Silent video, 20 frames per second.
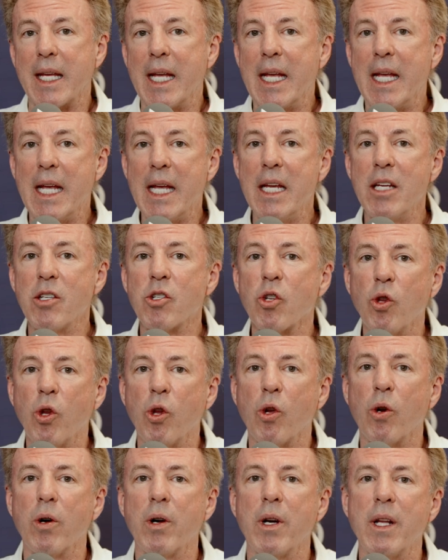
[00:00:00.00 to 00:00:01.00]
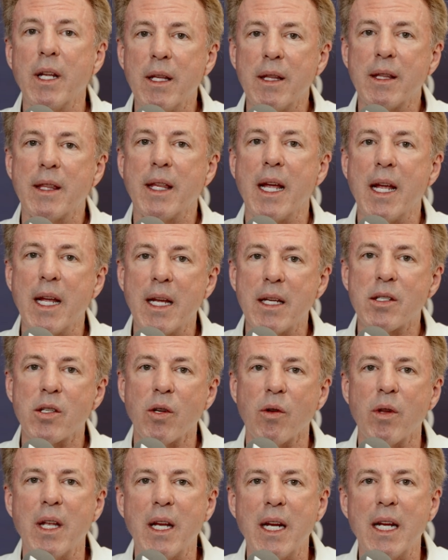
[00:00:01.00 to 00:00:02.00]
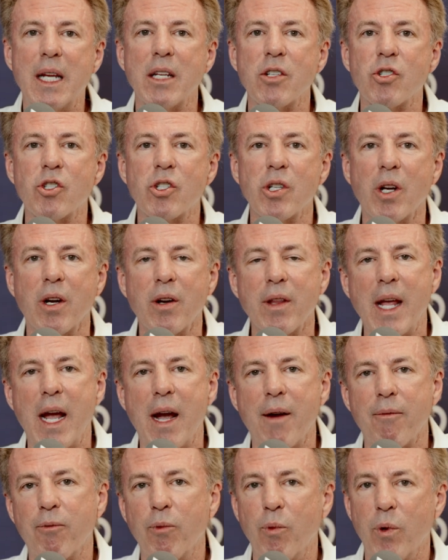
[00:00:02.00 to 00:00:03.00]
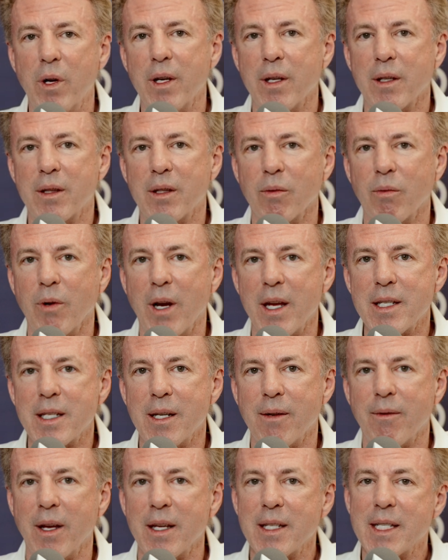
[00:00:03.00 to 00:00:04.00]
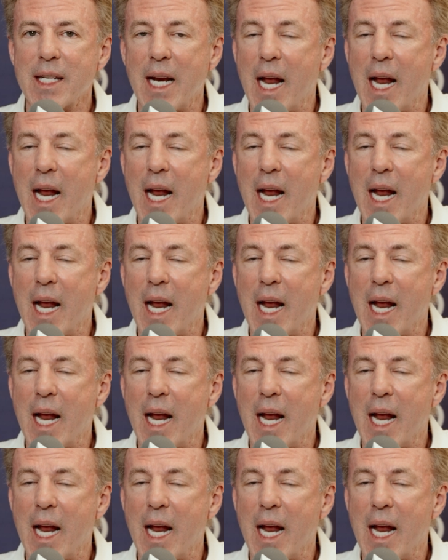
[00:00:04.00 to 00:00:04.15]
he's learning things so that he can share that with the rest of us.